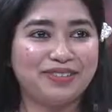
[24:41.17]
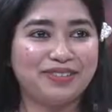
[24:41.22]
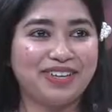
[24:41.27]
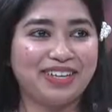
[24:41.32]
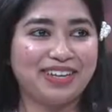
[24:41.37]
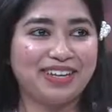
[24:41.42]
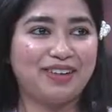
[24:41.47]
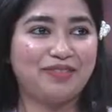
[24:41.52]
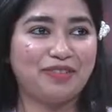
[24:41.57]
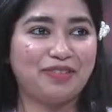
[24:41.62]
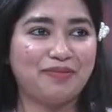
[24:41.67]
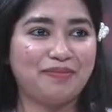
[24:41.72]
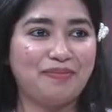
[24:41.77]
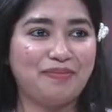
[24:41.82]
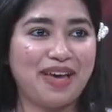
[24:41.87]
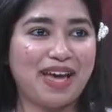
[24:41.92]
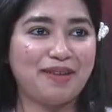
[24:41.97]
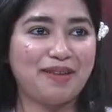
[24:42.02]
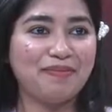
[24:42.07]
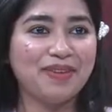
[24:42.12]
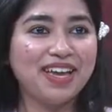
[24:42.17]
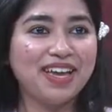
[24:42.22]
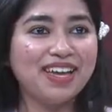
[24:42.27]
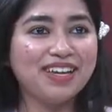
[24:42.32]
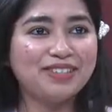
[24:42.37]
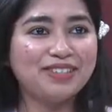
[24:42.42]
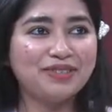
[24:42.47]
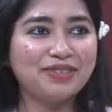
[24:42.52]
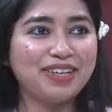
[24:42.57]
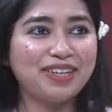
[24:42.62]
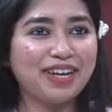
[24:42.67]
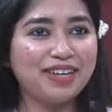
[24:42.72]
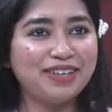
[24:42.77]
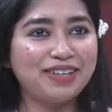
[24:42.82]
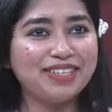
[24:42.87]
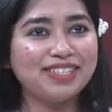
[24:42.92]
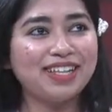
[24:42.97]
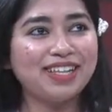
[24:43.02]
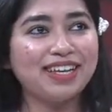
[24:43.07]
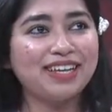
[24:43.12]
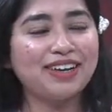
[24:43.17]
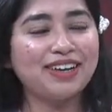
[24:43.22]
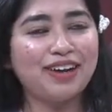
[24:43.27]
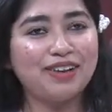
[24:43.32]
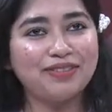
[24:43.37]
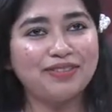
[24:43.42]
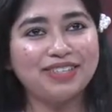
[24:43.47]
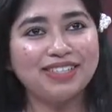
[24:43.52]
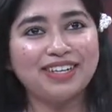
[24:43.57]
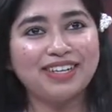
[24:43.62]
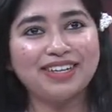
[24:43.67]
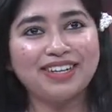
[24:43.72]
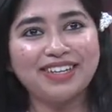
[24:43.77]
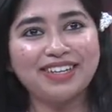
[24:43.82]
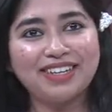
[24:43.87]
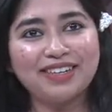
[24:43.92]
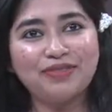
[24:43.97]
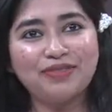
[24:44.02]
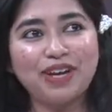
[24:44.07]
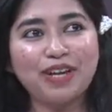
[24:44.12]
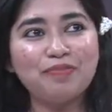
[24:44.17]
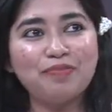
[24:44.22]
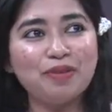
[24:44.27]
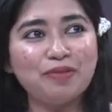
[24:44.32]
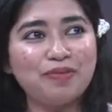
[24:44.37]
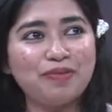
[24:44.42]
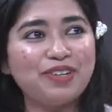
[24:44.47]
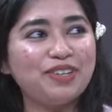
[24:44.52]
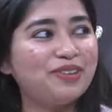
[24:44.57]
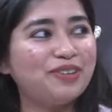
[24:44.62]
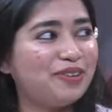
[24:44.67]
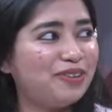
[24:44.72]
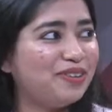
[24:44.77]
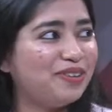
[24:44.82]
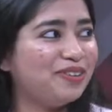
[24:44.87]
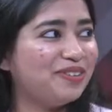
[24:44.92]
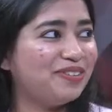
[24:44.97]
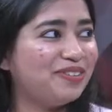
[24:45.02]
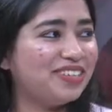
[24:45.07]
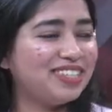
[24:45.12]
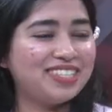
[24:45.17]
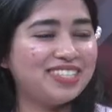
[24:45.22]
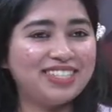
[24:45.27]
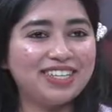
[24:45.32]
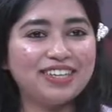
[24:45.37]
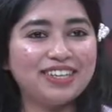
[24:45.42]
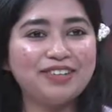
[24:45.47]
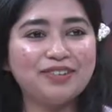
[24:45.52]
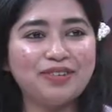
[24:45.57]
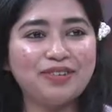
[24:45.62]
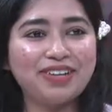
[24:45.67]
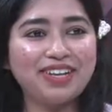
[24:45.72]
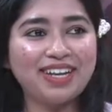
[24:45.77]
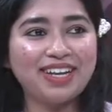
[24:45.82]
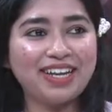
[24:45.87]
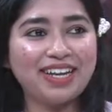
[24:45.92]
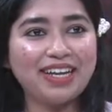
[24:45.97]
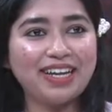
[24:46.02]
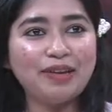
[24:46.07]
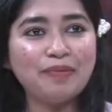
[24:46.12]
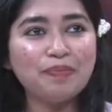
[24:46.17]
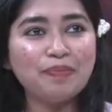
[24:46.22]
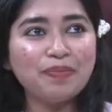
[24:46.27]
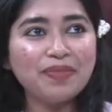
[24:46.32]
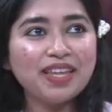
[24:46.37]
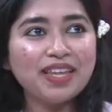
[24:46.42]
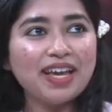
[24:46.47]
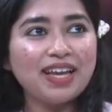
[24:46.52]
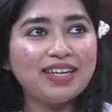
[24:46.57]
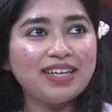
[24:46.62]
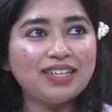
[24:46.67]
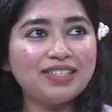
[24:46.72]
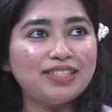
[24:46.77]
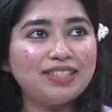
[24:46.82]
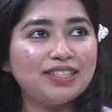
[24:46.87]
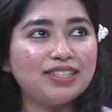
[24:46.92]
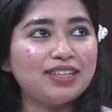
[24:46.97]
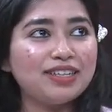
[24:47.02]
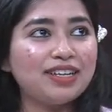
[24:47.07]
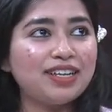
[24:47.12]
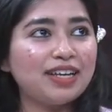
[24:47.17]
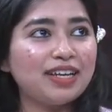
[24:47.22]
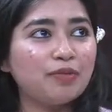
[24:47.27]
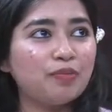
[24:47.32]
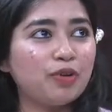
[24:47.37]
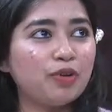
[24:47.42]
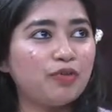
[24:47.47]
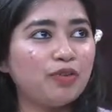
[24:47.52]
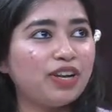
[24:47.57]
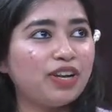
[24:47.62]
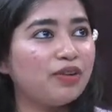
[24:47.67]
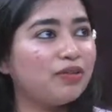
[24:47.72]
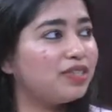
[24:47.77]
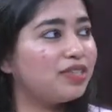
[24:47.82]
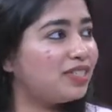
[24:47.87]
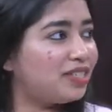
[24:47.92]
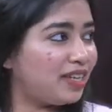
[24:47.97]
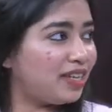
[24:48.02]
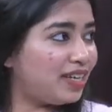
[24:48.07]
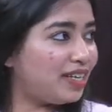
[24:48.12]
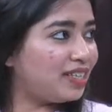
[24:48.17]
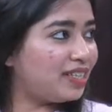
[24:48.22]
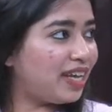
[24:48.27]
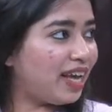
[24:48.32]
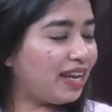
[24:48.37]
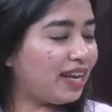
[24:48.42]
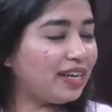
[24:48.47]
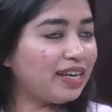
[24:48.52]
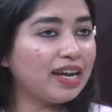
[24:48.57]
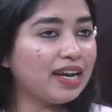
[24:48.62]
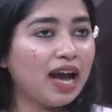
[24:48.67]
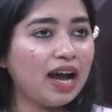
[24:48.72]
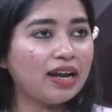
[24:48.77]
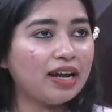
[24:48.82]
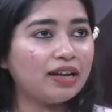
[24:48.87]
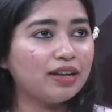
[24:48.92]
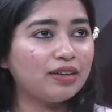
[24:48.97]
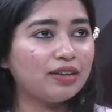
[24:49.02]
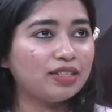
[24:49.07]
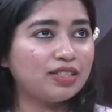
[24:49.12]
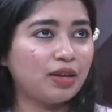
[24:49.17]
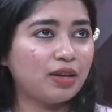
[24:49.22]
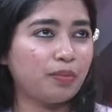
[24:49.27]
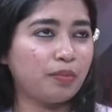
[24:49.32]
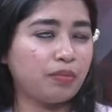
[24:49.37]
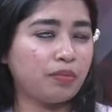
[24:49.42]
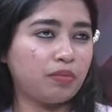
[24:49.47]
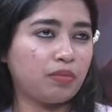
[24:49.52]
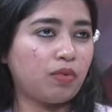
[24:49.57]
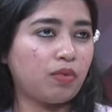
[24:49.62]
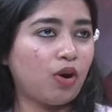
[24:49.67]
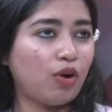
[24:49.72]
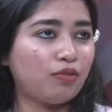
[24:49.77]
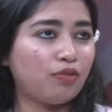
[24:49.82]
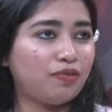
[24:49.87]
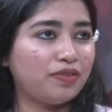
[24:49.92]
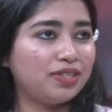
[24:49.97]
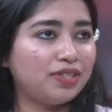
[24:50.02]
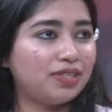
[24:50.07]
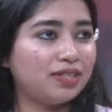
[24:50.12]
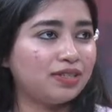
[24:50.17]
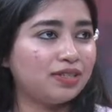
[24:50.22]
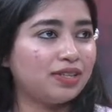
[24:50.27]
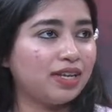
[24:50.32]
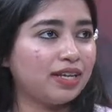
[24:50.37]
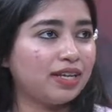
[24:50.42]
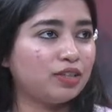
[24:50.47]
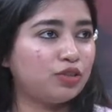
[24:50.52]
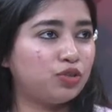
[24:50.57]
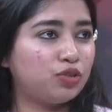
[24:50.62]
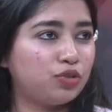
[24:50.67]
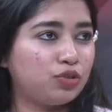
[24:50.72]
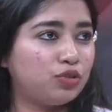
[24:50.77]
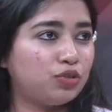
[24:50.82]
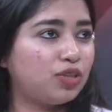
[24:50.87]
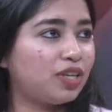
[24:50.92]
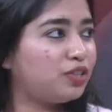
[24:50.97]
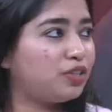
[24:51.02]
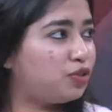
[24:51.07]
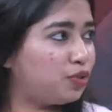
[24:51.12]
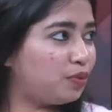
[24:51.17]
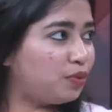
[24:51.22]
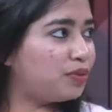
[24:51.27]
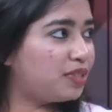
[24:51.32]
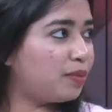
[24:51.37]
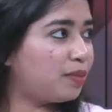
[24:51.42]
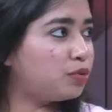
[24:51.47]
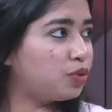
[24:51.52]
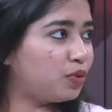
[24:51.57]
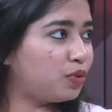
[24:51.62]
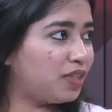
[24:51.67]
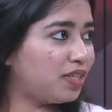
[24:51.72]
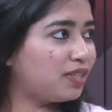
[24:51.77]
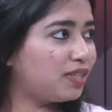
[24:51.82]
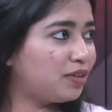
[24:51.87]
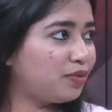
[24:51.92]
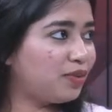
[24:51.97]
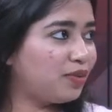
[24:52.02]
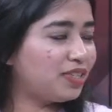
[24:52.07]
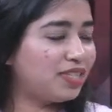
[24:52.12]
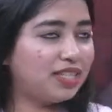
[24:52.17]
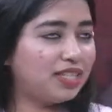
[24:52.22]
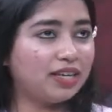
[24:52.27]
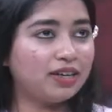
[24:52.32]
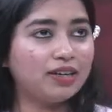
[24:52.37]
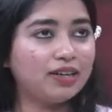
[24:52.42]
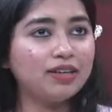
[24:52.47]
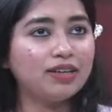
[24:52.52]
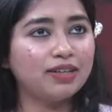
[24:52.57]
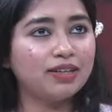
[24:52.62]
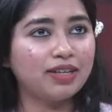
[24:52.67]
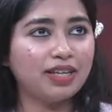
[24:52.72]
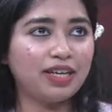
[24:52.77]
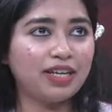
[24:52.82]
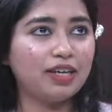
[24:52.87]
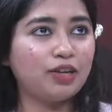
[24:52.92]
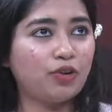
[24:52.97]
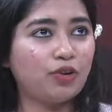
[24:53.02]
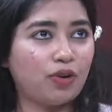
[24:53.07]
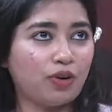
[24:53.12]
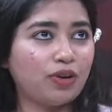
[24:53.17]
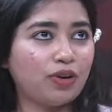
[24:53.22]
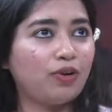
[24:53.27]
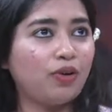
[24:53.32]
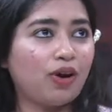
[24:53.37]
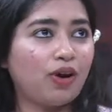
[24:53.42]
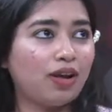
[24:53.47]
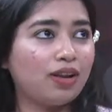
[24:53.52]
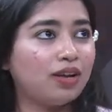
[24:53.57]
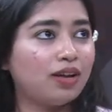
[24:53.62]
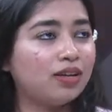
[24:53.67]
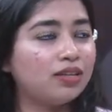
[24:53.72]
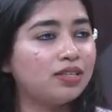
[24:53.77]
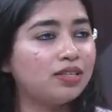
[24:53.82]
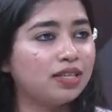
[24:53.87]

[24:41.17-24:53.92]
in our map. So that is like, I was like, arey, why people don't know it's there only. Yesterday, like when I was staying in Delhi, some Jyoti sir was there. He called us.